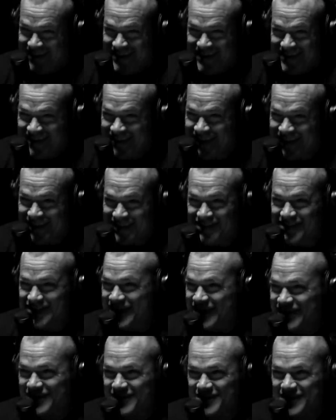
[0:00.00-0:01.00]
no, sir. Like you
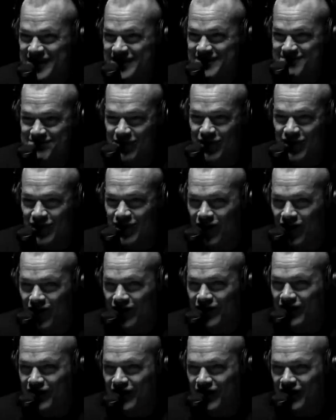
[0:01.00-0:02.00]
doesn't. can't you can't put
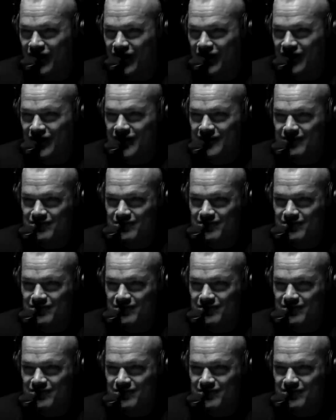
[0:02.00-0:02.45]
on uh,